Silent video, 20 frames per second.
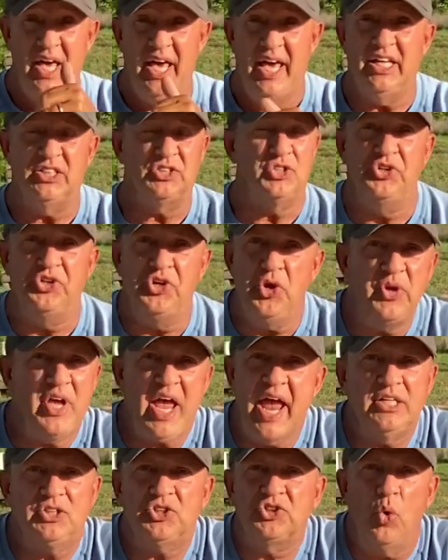is you
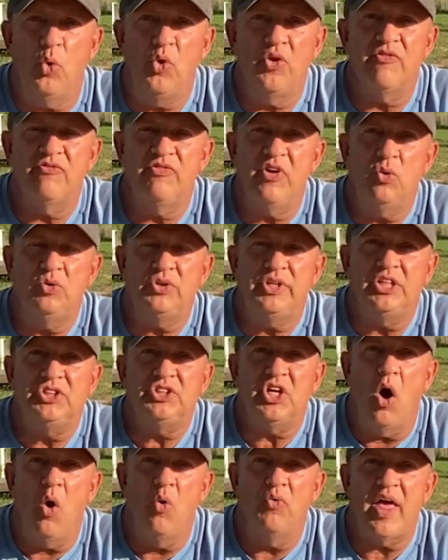can't store the voltage
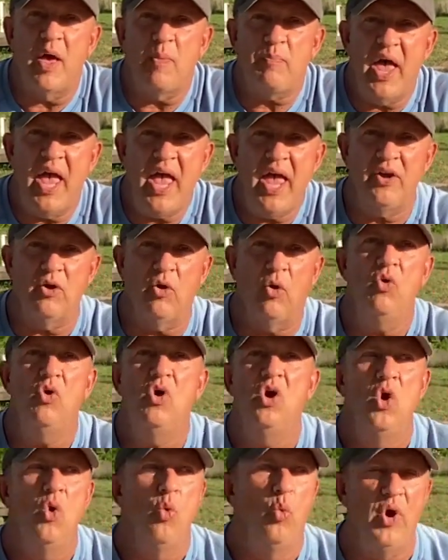on that panel
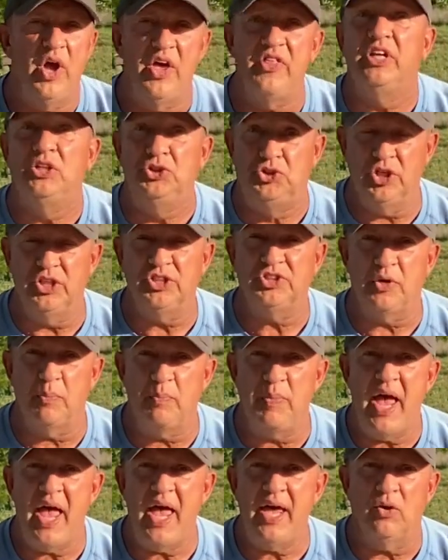with just the
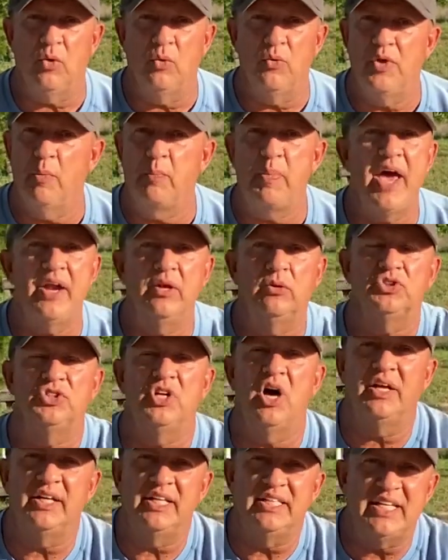panel. The panel's
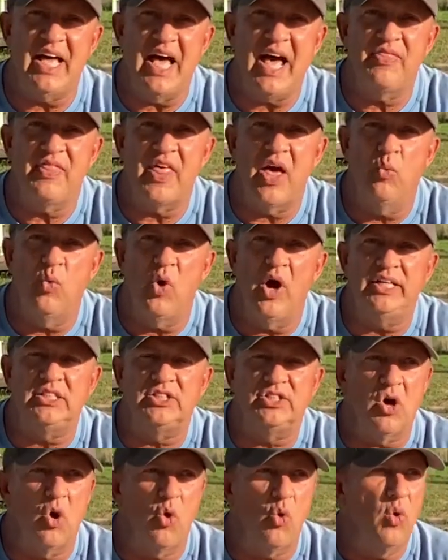not designed that way.
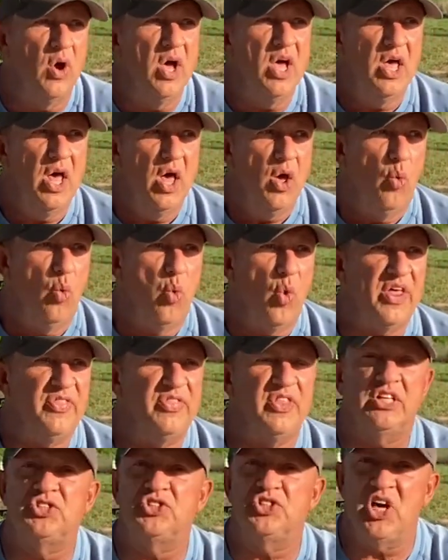So when
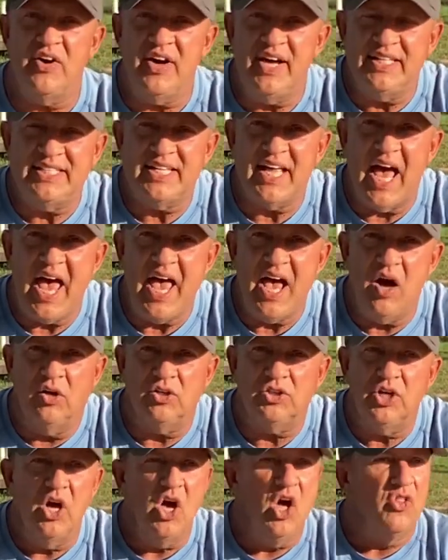the sun's
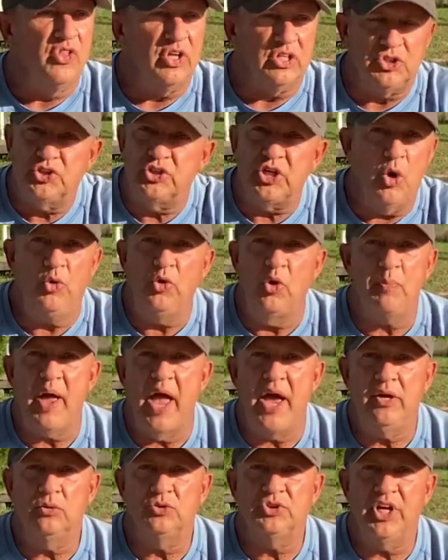out, the solar
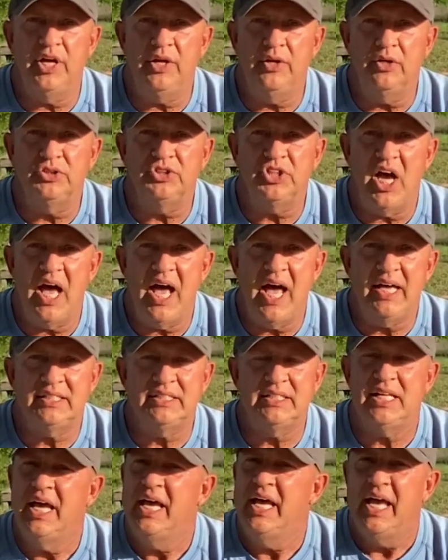panel's energized,
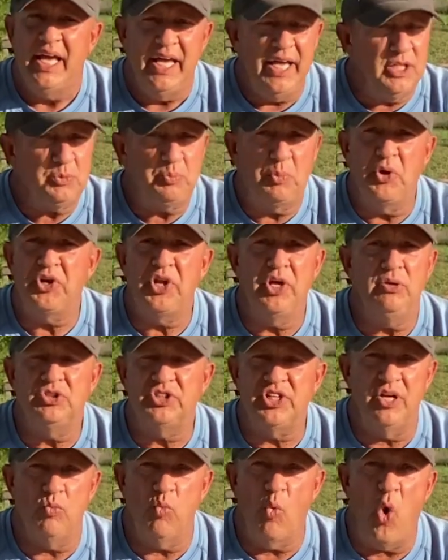it's
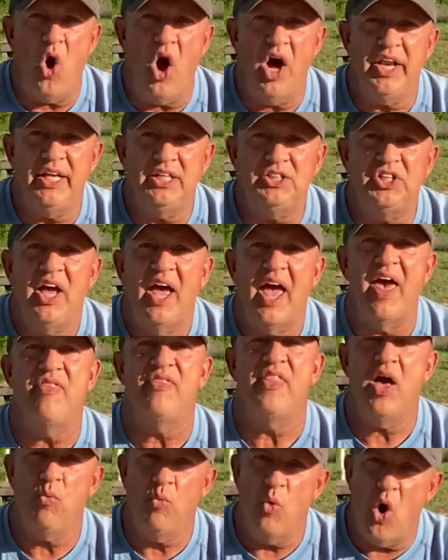producing wattage, and
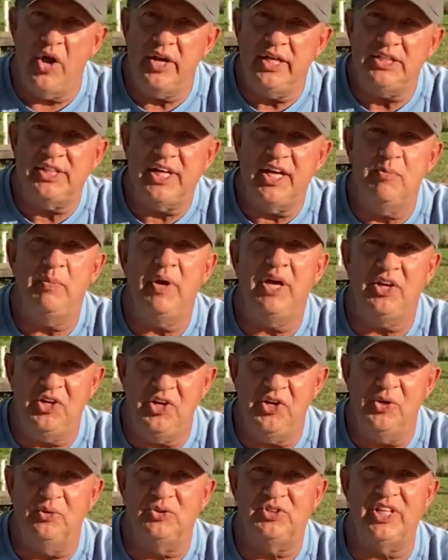that wattage can be
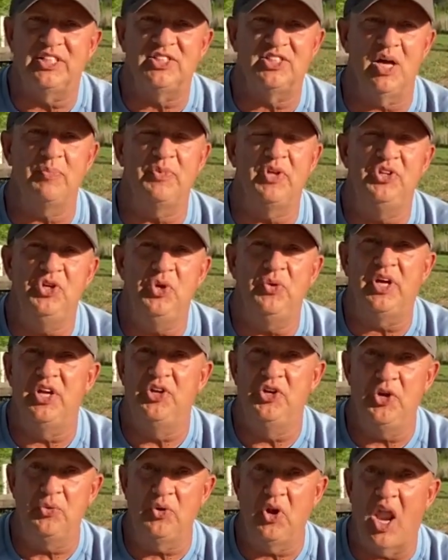used. It's something you can
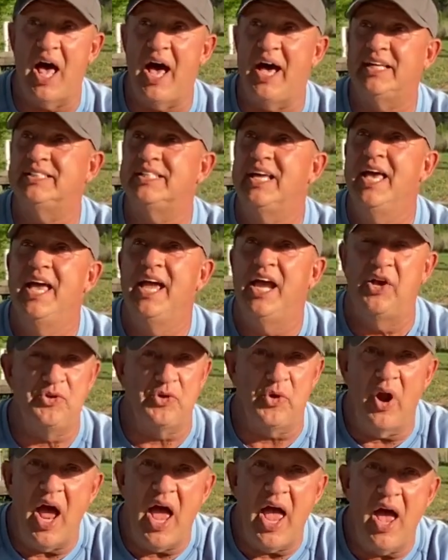utilize in
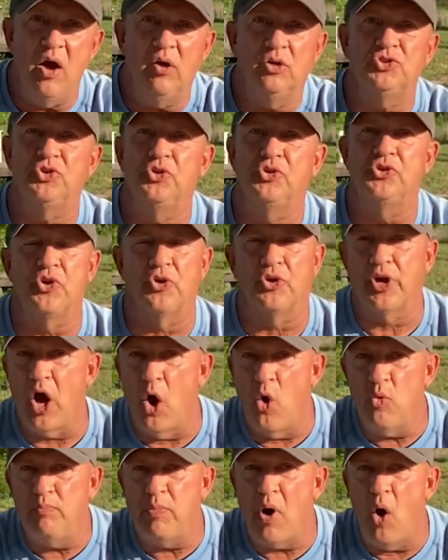your house or your
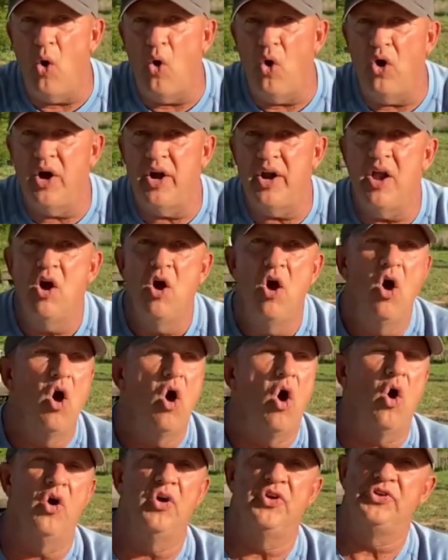goat barn
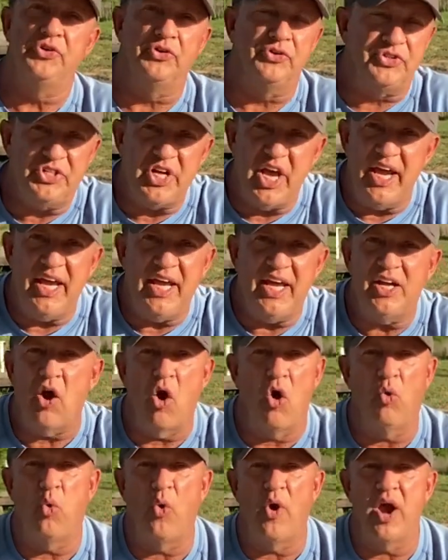or in your shed
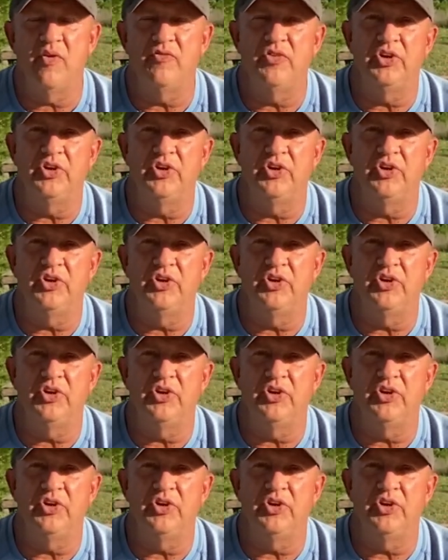or wherever